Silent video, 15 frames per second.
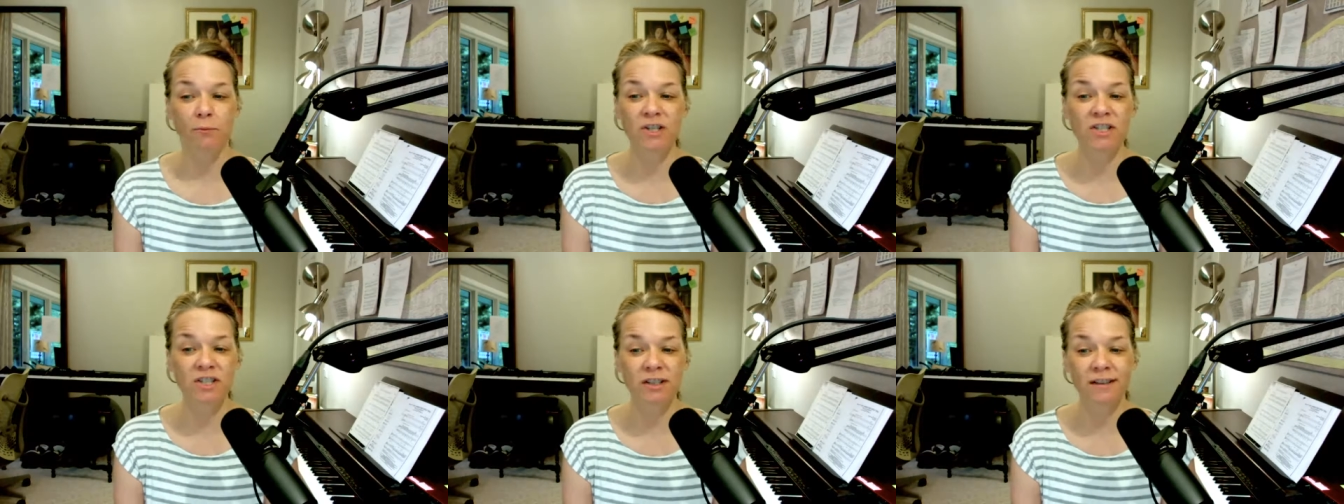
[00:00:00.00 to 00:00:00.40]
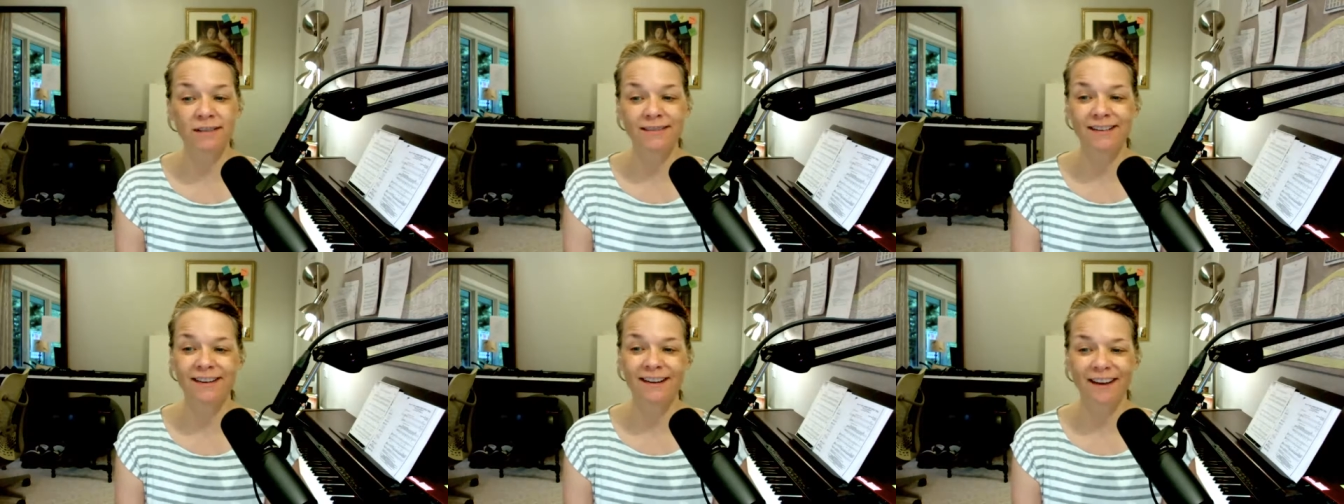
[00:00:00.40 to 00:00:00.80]

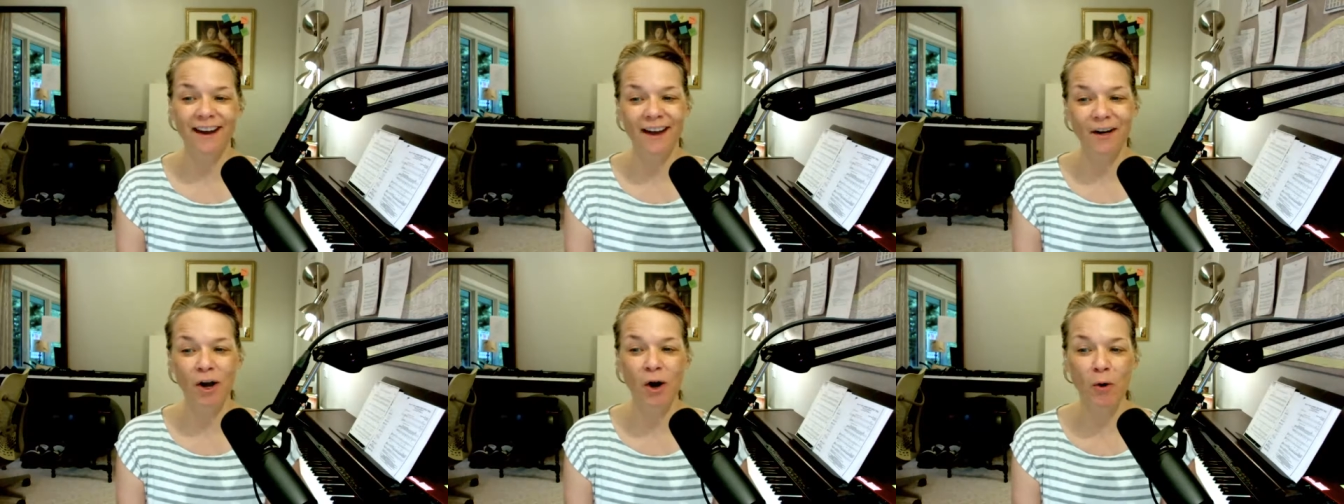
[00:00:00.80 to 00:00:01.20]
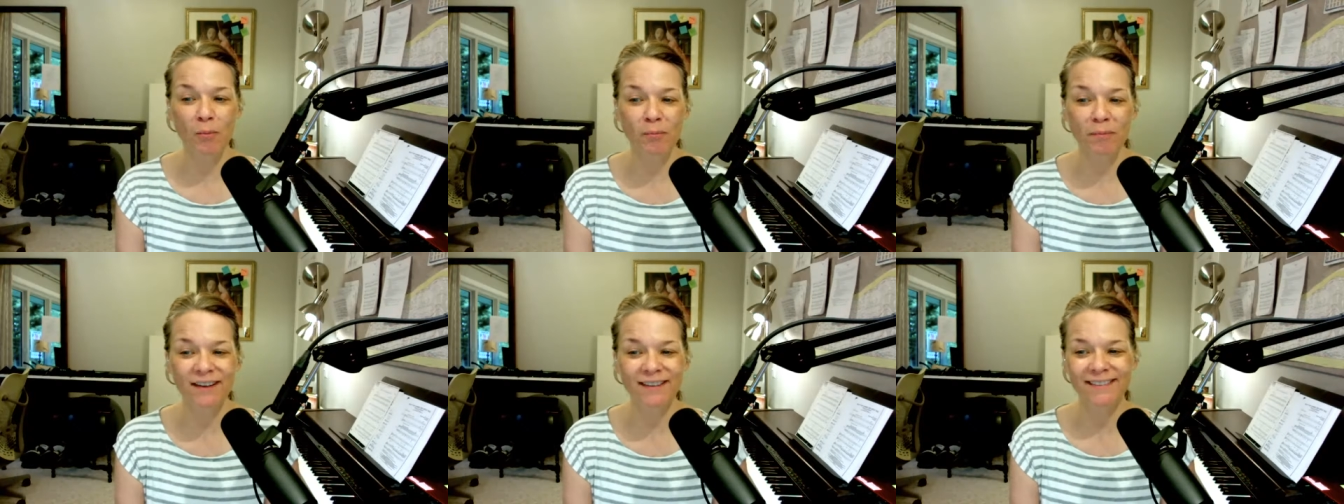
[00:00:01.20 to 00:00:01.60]
Wishing and
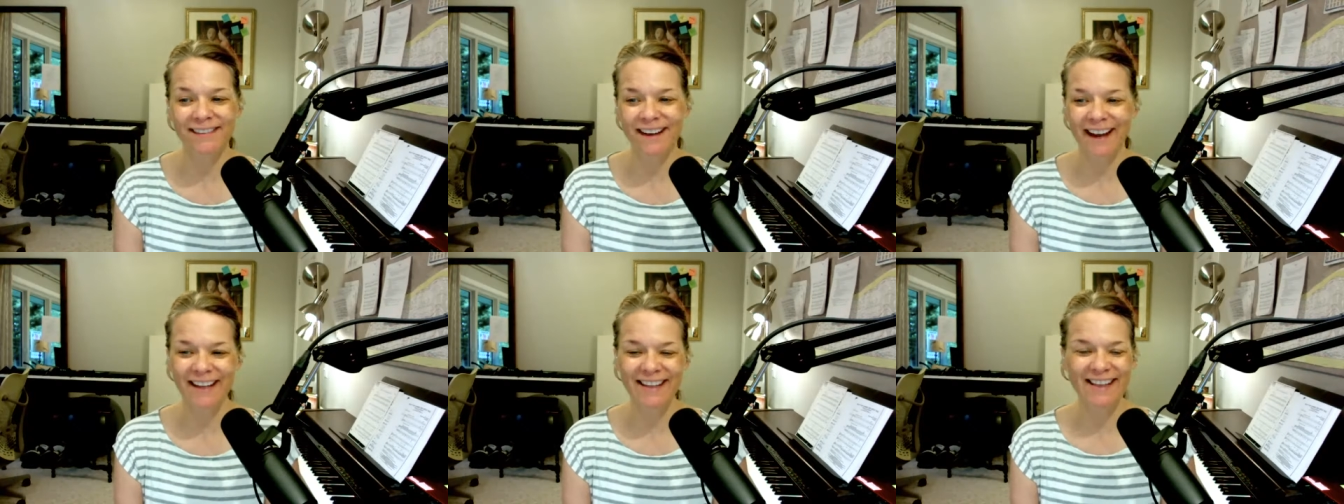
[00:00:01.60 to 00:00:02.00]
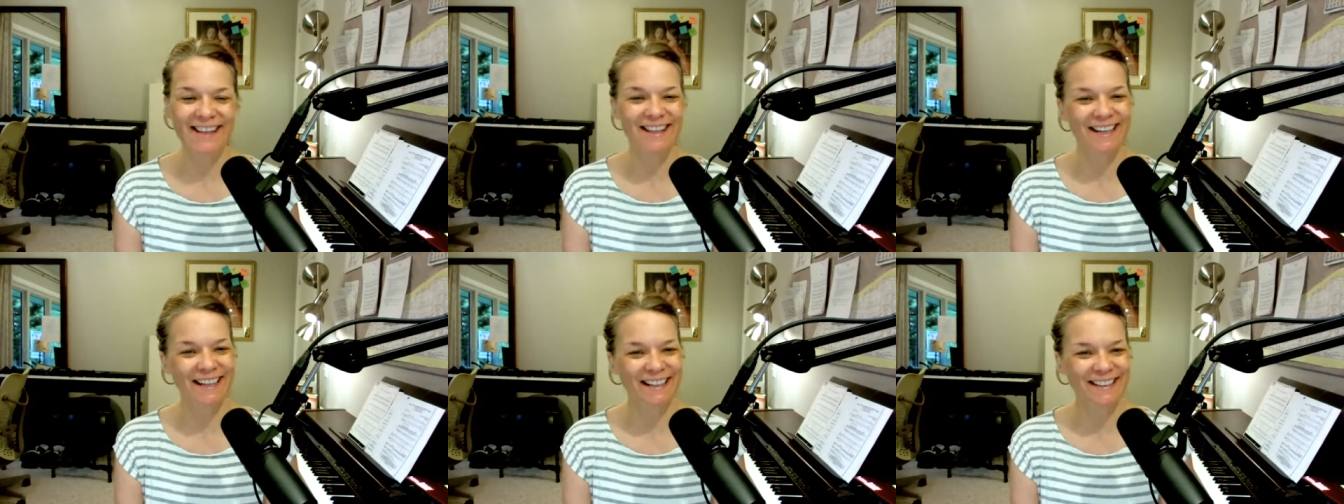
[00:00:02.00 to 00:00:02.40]
hoping and
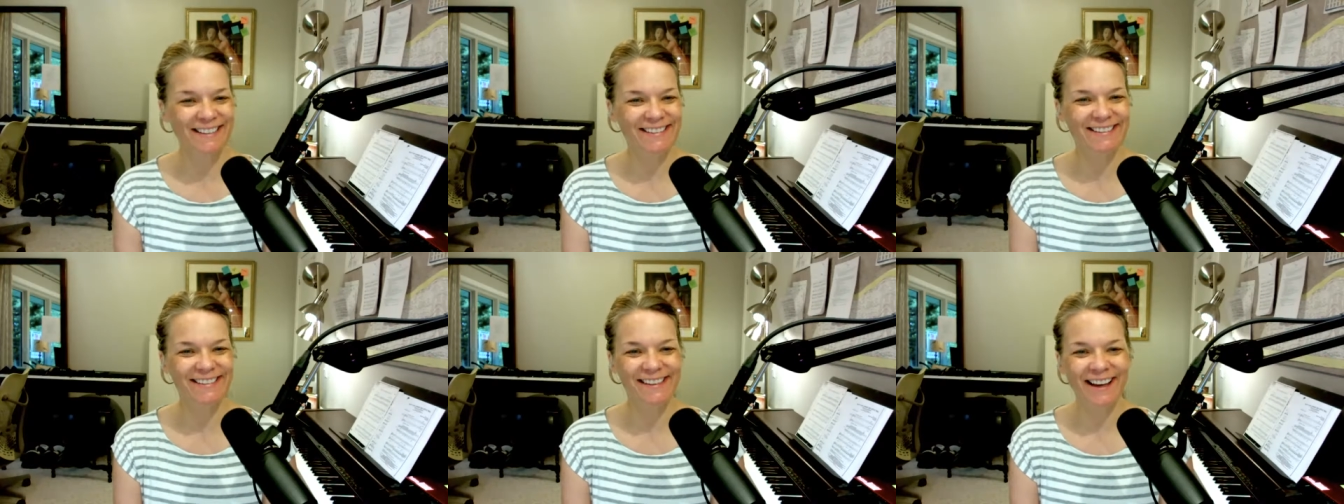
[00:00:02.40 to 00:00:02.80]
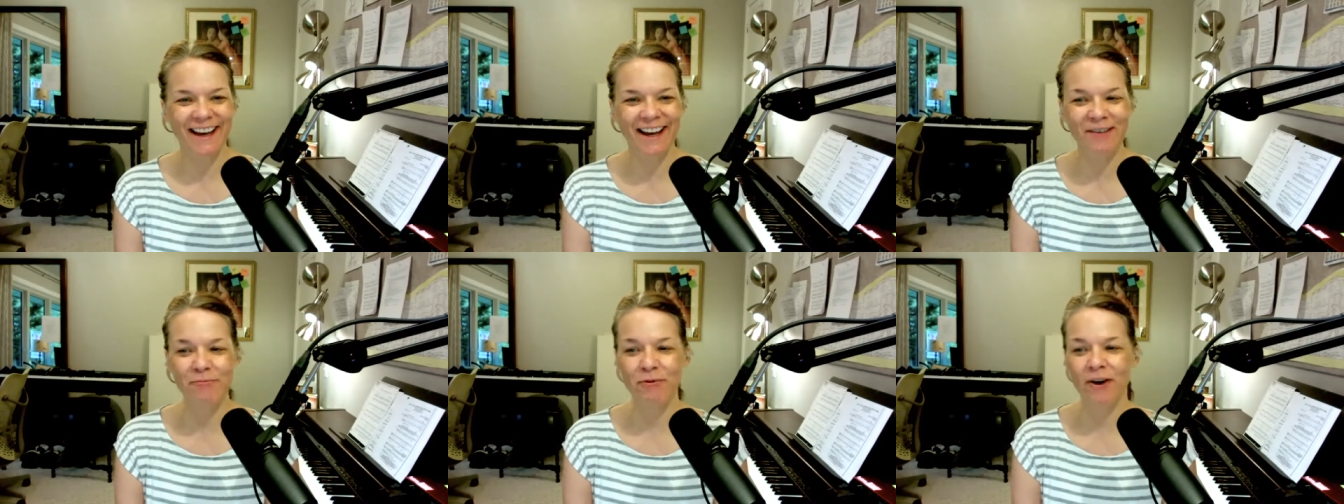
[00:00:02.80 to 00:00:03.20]
thinking
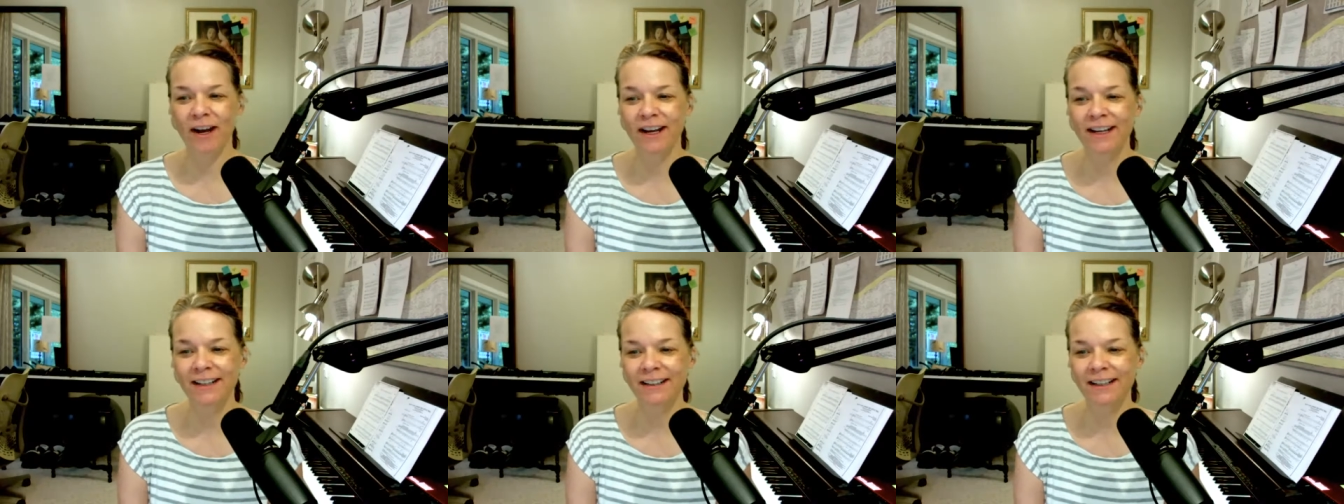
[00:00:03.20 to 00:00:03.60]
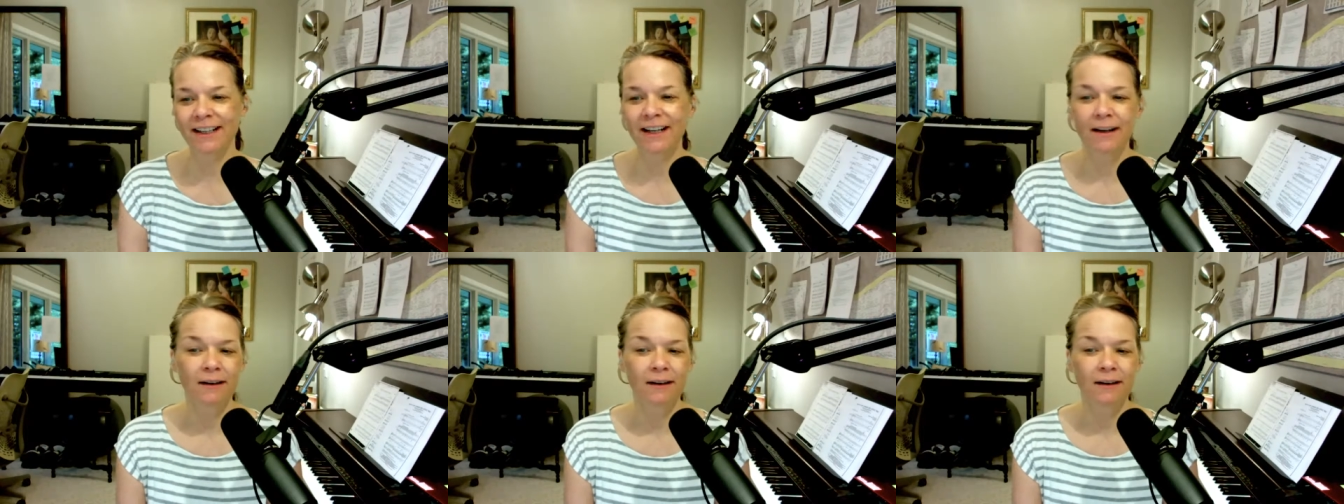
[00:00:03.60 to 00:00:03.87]
and praying,